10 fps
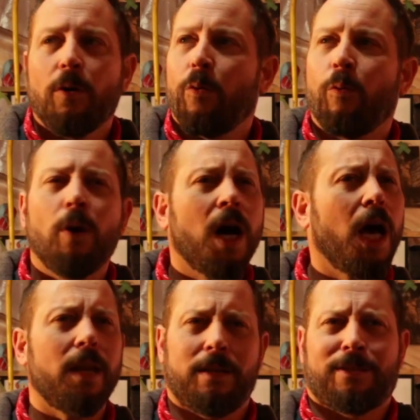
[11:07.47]

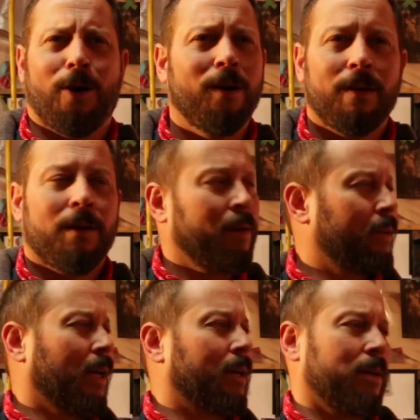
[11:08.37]
What is going?
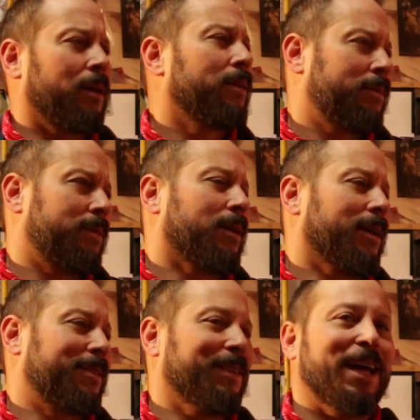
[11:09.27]
You're like, are you
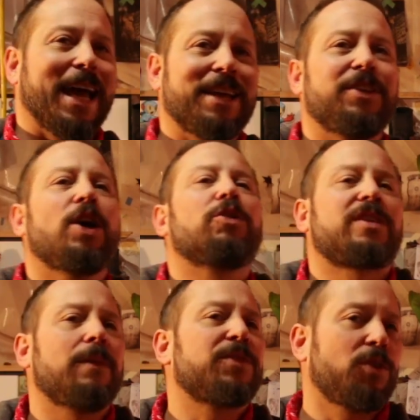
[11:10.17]
serious? Yeah. Like, and you know,
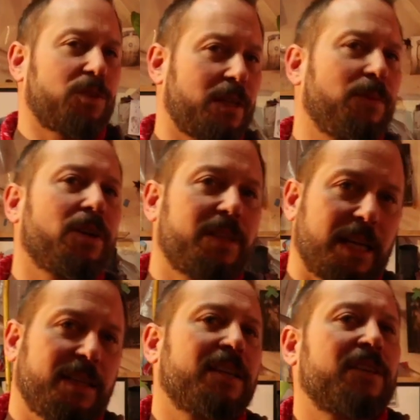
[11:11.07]
some of their
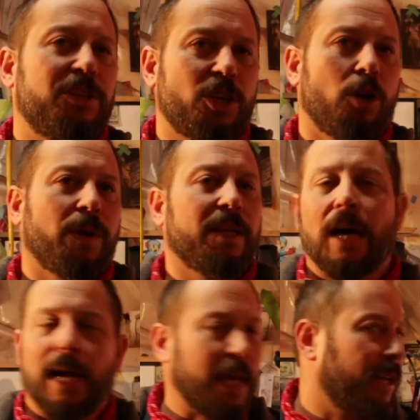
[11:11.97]
techniques they show me.
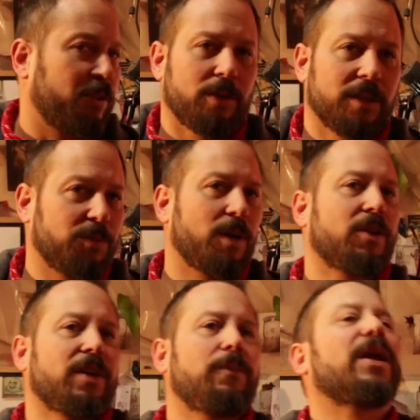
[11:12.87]
Now I can't do it as
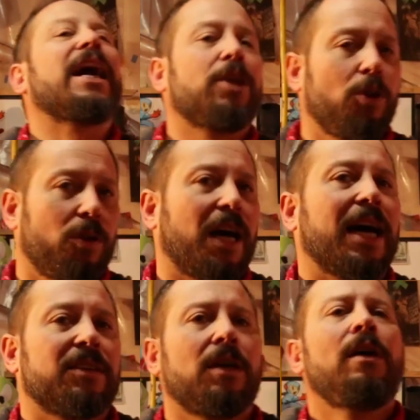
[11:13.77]
well as them, but I
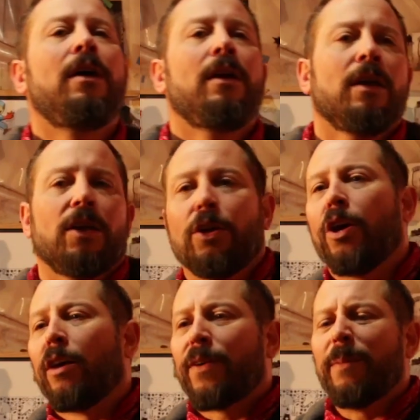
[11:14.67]
utilize. You
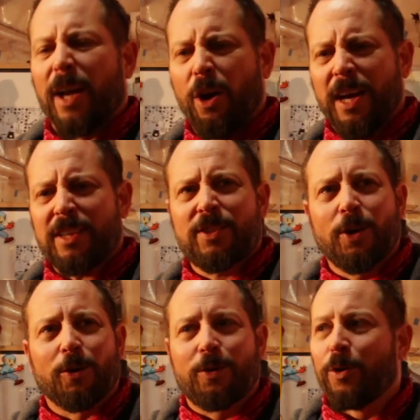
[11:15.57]
know, if I'm like, oh, that's
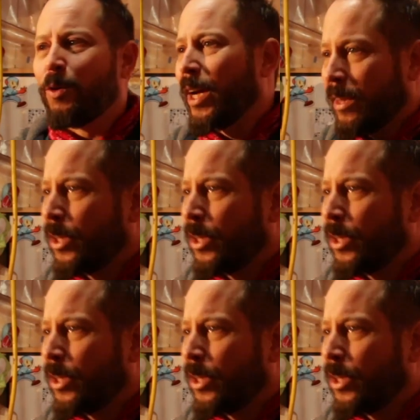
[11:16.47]
so cool, like